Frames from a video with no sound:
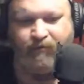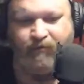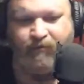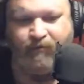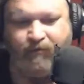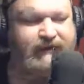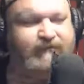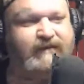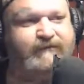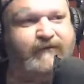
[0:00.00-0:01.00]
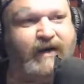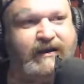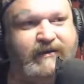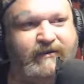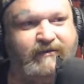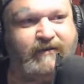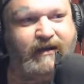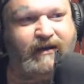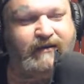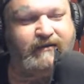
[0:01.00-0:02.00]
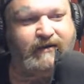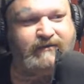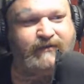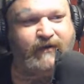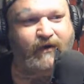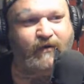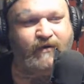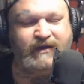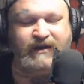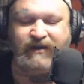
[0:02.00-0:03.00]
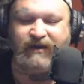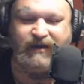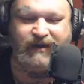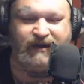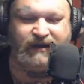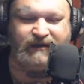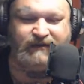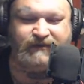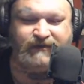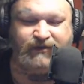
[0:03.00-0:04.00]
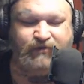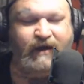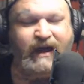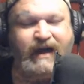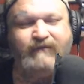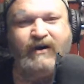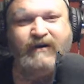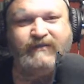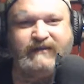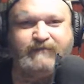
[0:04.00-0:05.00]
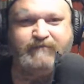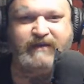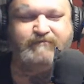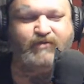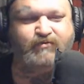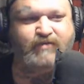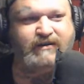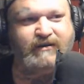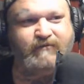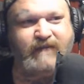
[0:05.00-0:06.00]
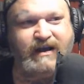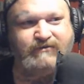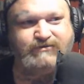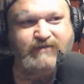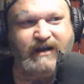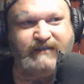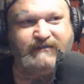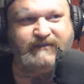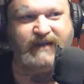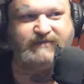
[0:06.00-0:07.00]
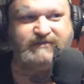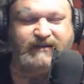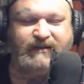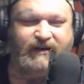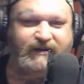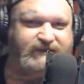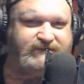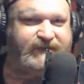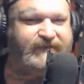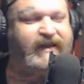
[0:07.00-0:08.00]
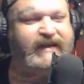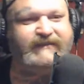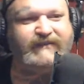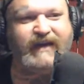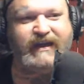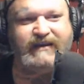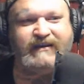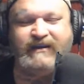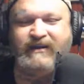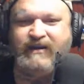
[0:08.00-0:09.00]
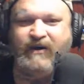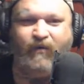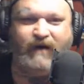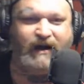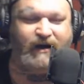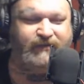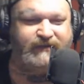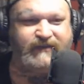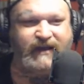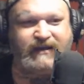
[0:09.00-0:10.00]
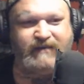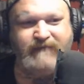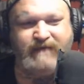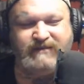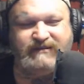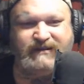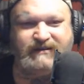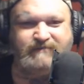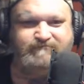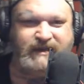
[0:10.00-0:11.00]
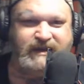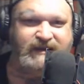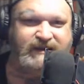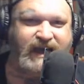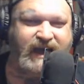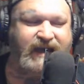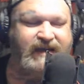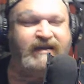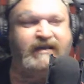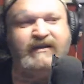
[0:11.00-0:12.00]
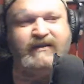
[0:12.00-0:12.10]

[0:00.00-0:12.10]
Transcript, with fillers: And well, it's even funnier, uh, Dark Soul is you have all these people running around trying to take the guns and saying, well, the Second Amendment didn't mean that.